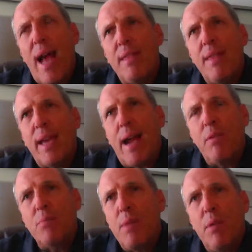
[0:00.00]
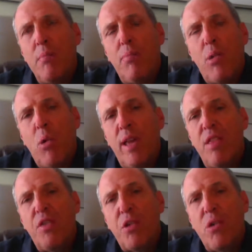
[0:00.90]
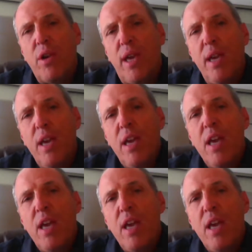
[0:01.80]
I think I was maybe employee 30.